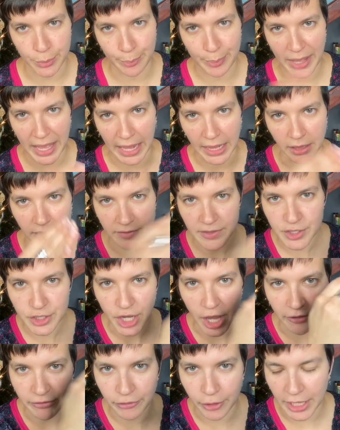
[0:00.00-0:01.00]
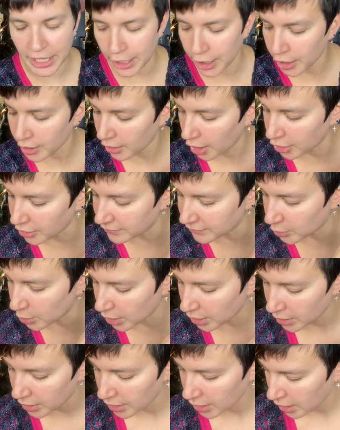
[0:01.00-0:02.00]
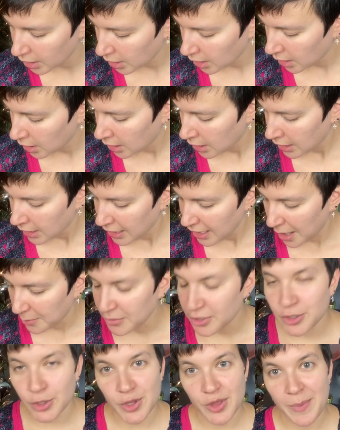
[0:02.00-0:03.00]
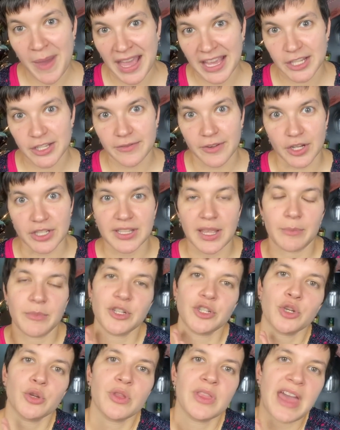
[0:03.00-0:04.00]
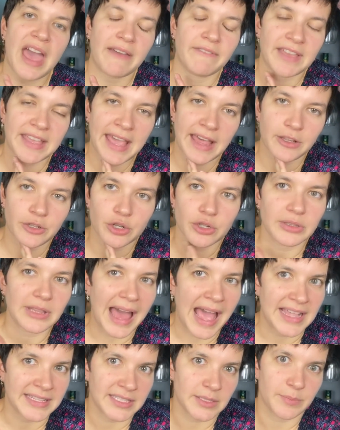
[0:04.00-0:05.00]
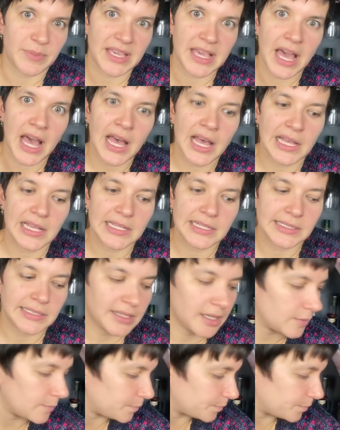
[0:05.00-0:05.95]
a pile of stuff right here on the floor. I'm gonna show you the package first. I'm gonna show you the advent calendar last because